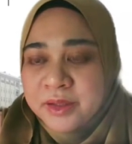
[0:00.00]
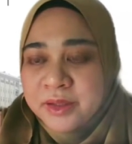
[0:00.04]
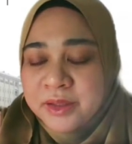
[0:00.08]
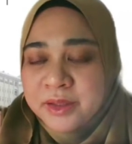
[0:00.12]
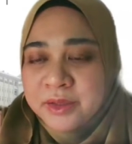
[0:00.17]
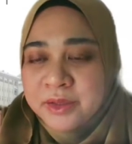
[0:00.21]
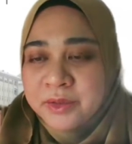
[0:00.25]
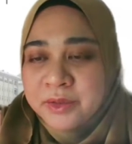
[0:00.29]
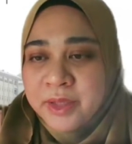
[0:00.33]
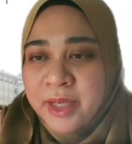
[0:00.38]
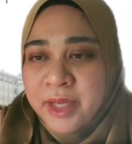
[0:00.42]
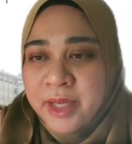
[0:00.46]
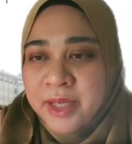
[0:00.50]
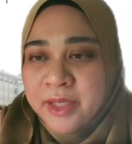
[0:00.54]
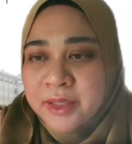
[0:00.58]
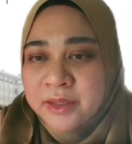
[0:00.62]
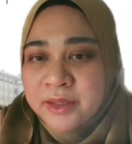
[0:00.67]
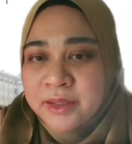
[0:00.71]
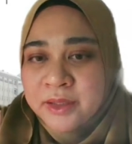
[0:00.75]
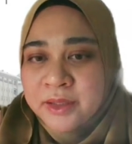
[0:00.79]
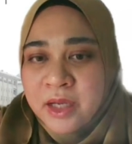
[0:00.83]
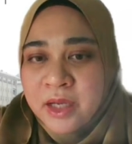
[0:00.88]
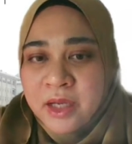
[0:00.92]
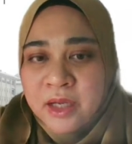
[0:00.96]
You
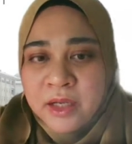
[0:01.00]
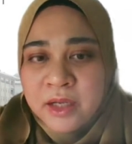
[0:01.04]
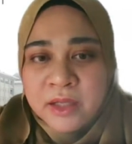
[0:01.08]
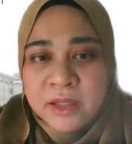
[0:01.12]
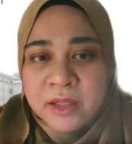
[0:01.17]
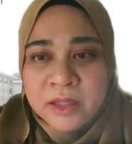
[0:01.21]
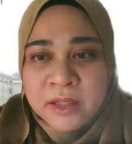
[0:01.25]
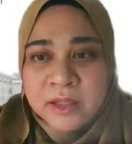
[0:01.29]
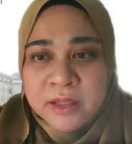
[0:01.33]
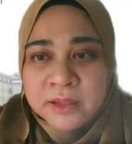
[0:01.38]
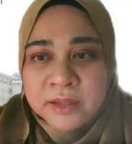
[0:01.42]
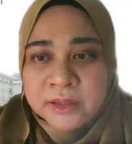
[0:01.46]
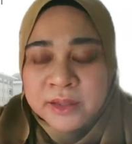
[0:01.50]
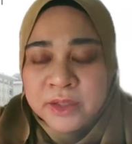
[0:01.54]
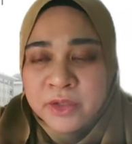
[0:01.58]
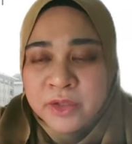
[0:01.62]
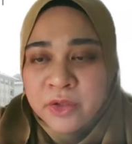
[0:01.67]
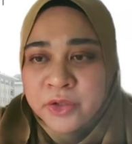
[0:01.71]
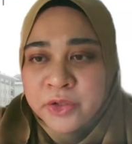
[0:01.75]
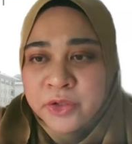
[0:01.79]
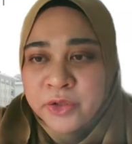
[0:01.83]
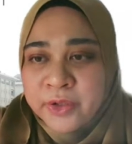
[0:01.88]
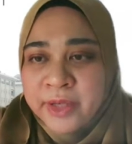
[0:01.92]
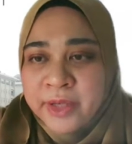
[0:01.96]
can turn
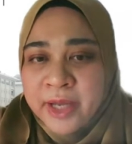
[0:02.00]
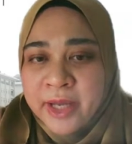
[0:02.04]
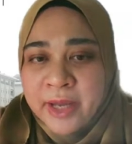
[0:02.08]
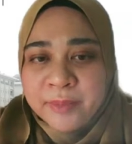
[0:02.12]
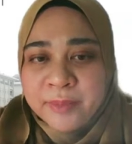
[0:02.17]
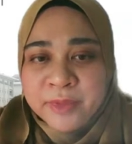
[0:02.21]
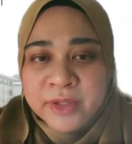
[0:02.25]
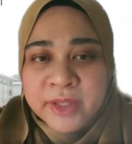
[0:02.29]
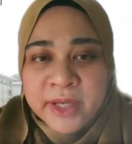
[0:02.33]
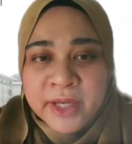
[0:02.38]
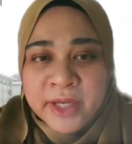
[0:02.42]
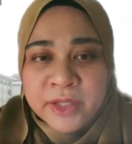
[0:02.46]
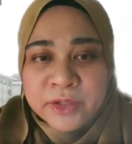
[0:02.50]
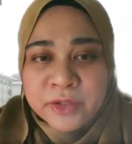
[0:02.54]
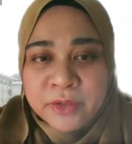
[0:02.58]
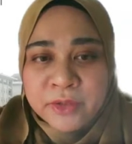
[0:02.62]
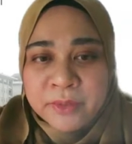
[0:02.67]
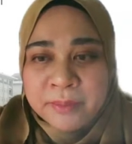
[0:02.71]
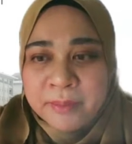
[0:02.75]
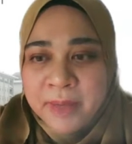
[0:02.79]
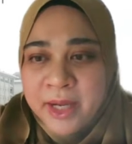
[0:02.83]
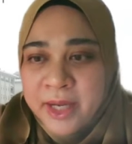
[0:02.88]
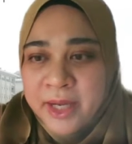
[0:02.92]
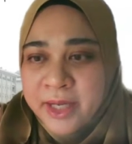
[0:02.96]
on your camera and your
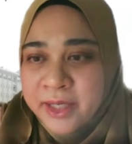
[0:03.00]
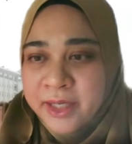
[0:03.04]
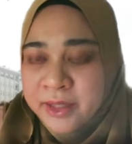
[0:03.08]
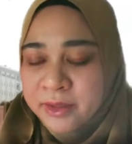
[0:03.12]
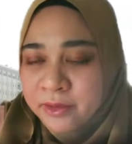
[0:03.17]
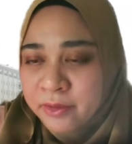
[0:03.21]
mic,